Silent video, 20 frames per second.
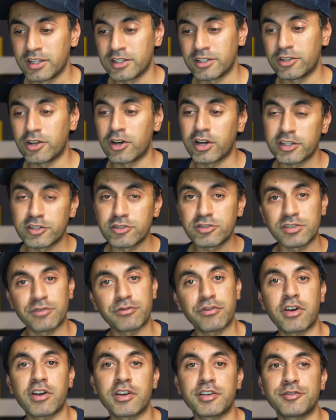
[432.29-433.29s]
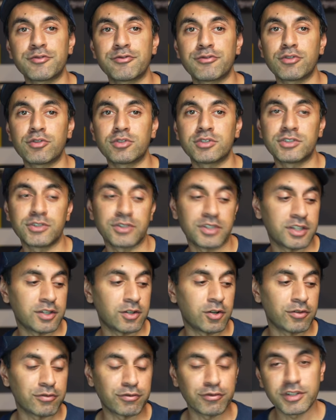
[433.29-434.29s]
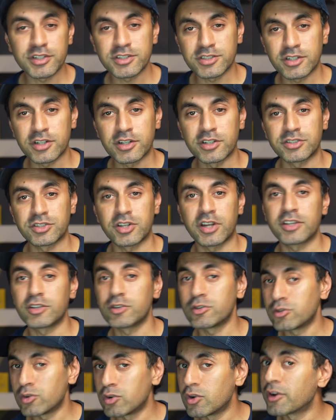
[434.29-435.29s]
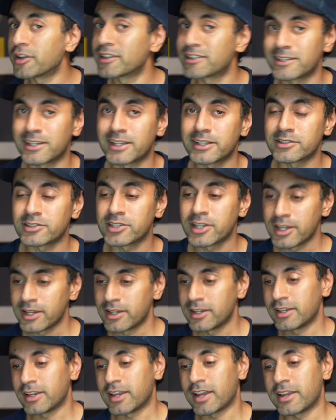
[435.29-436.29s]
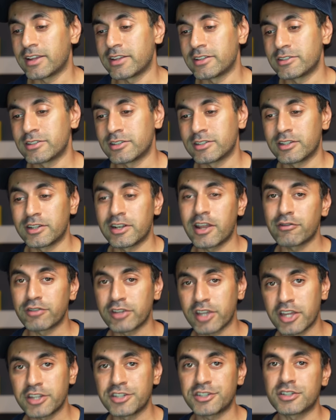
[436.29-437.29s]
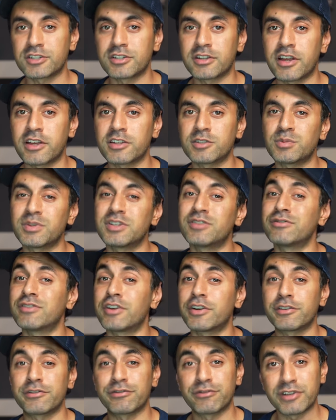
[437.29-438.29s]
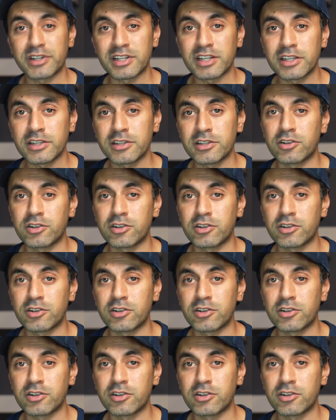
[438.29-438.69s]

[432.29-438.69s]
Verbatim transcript: You know, I use Safari for doing a lot of research, I Google a lot of things, and the navigation has been very fiddly.